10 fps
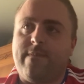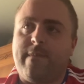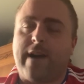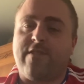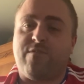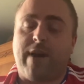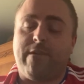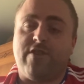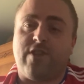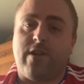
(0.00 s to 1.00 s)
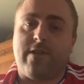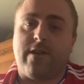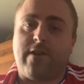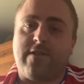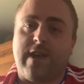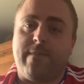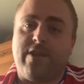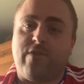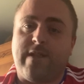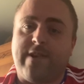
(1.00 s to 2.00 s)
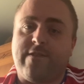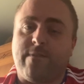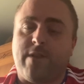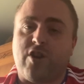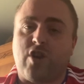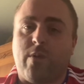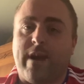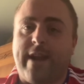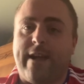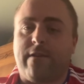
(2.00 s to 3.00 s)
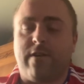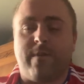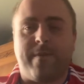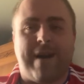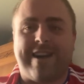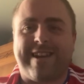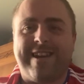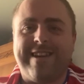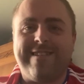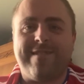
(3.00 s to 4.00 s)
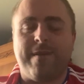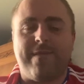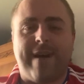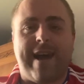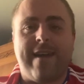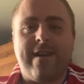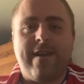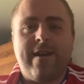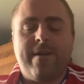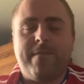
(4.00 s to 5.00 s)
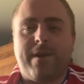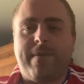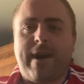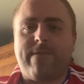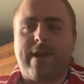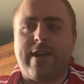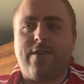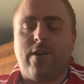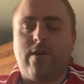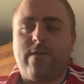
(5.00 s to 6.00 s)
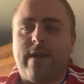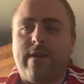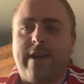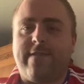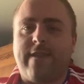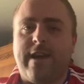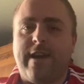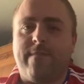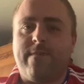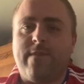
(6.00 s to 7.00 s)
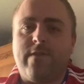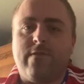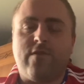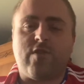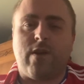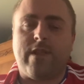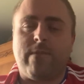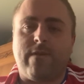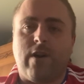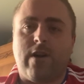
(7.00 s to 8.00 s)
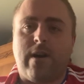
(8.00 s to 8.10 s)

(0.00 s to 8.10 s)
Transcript: Marcus Brown are still on the long-term injury list. I'm not sure where they're going to be back, to be fair. But apart from that, you know, it's the squad that we've got.